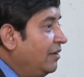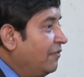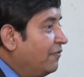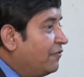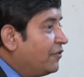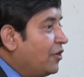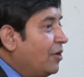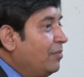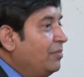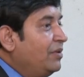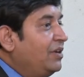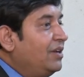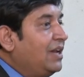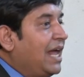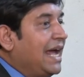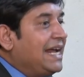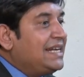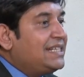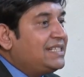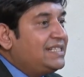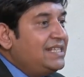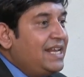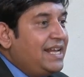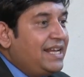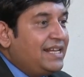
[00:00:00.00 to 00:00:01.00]
from
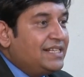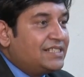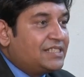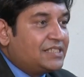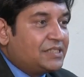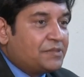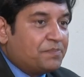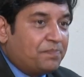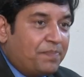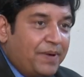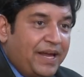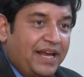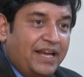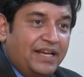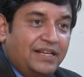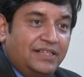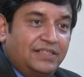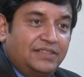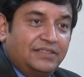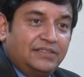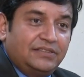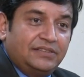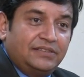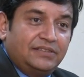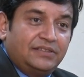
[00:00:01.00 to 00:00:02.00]
lightning
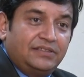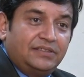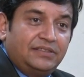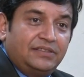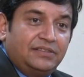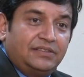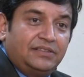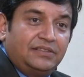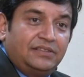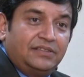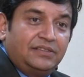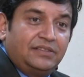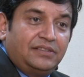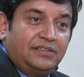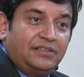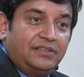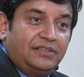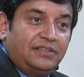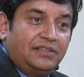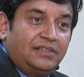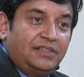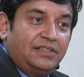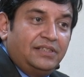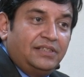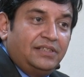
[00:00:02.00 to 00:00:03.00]
speed,
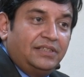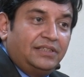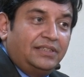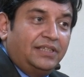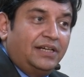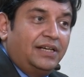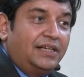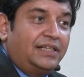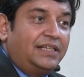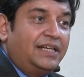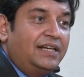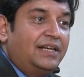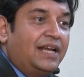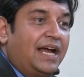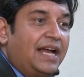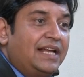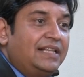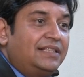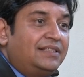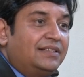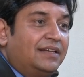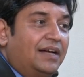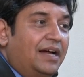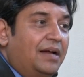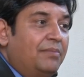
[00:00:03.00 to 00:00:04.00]

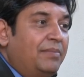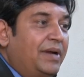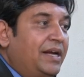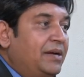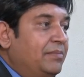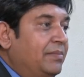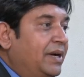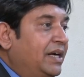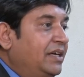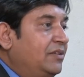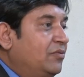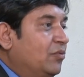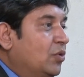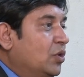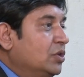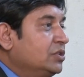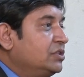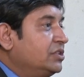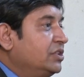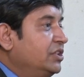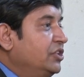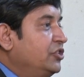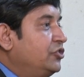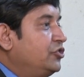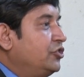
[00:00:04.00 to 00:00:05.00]
39th Amendment
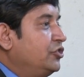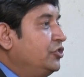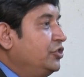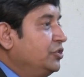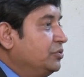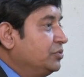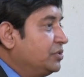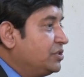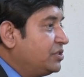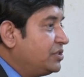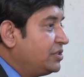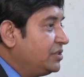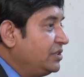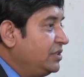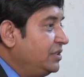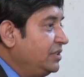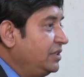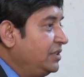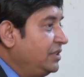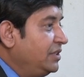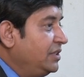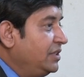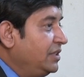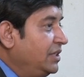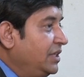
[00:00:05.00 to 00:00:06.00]
was introduced
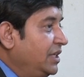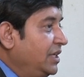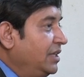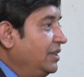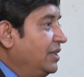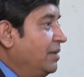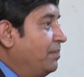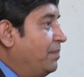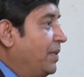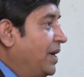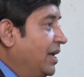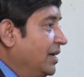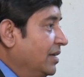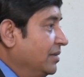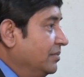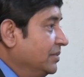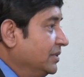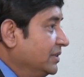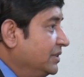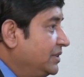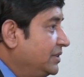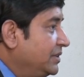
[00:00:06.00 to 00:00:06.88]
in the parliament.